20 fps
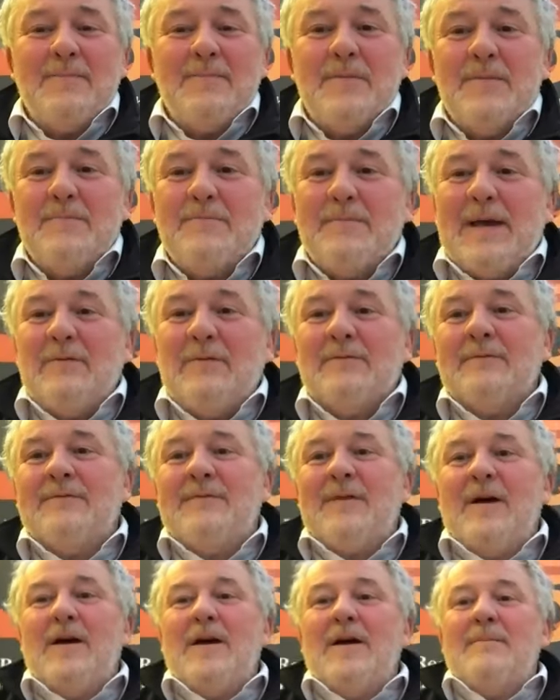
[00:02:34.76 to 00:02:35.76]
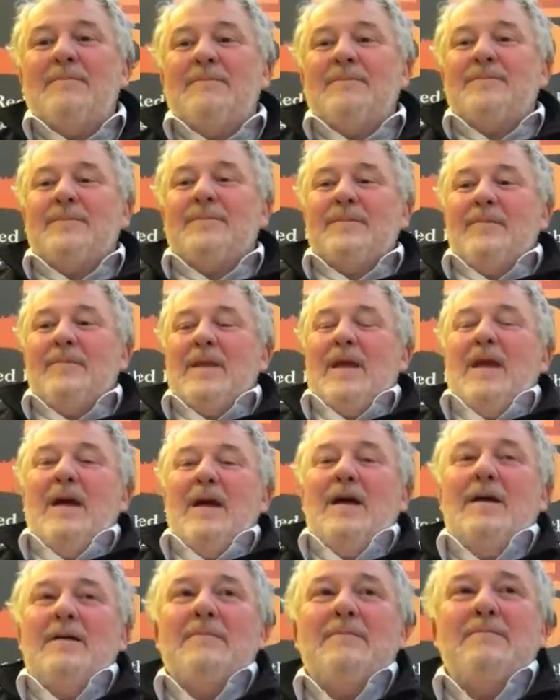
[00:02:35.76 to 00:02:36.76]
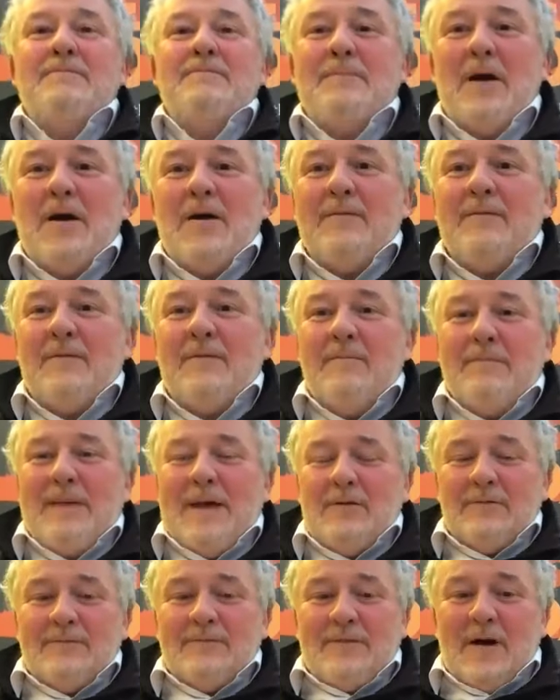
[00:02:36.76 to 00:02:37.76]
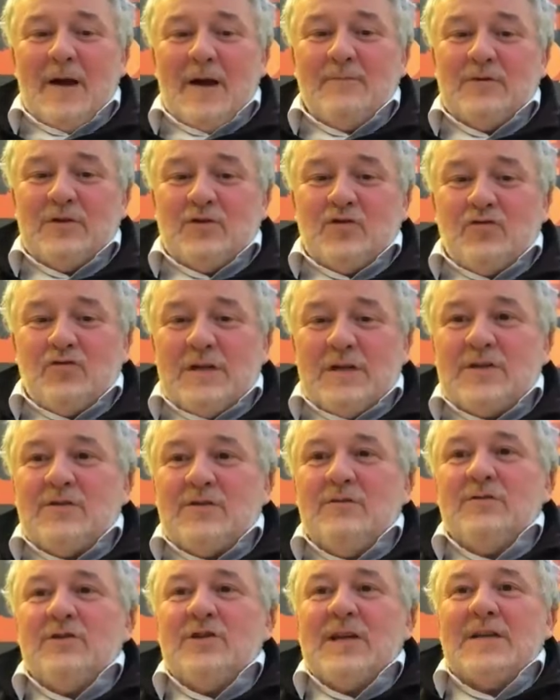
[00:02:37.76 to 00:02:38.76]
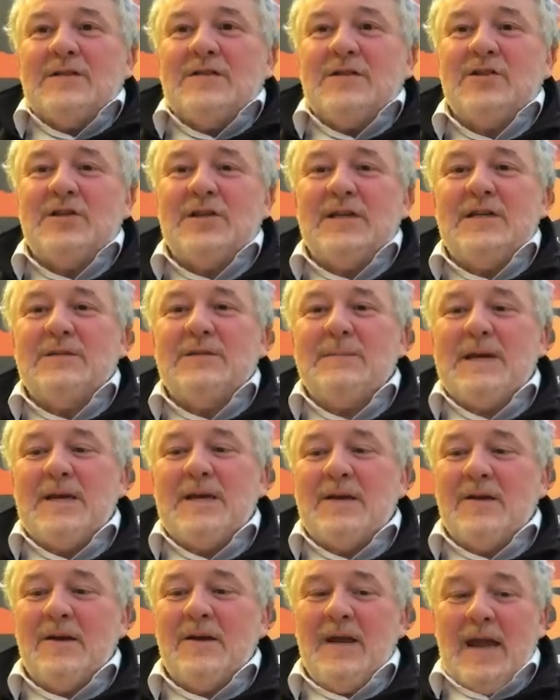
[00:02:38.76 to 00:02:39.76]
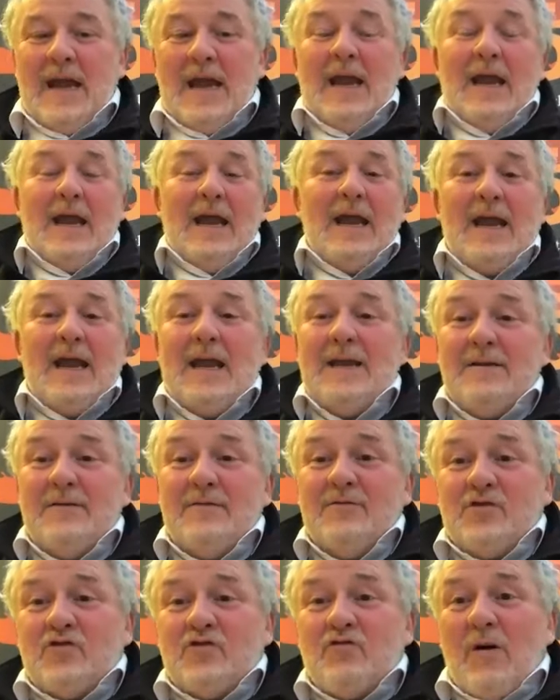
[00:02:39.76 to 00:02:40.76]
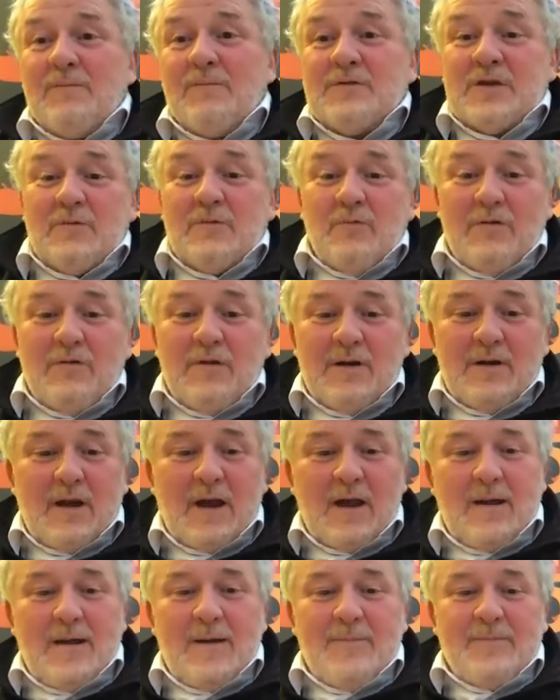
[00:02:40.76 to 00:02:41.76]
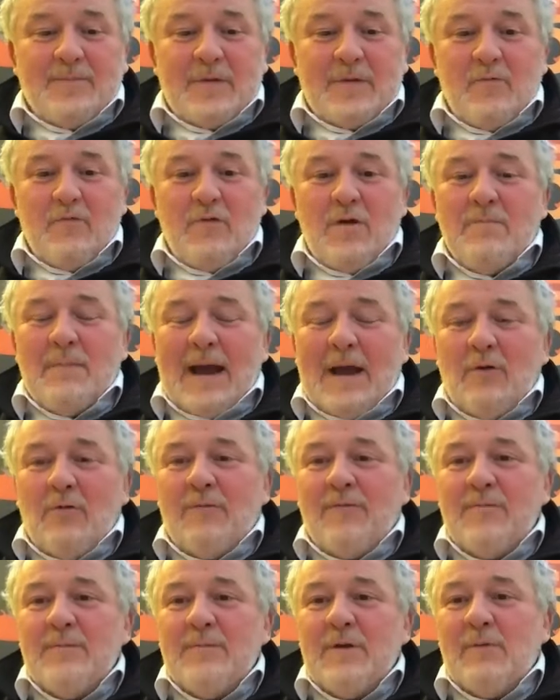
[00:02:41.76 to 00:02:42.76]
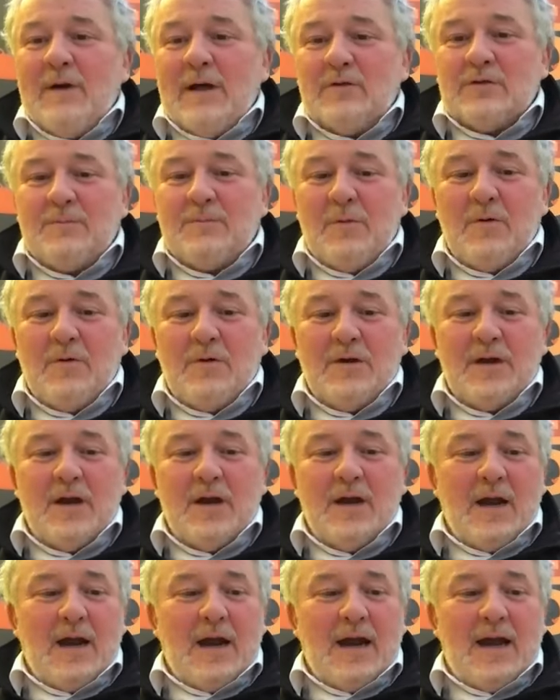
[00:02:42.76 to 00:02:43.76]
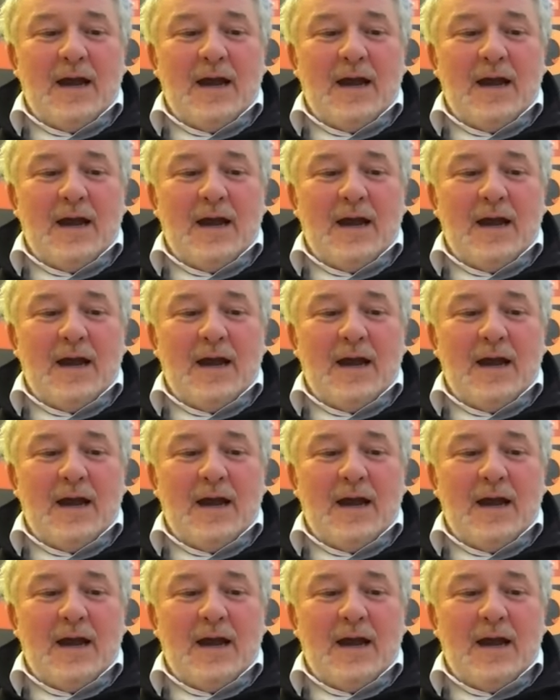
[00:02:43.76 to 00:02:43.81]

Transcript: At Belton Farm, Belton Farm is a traditional Cheshire cheesemaker in Shropshire. We're a mile from the Welsh border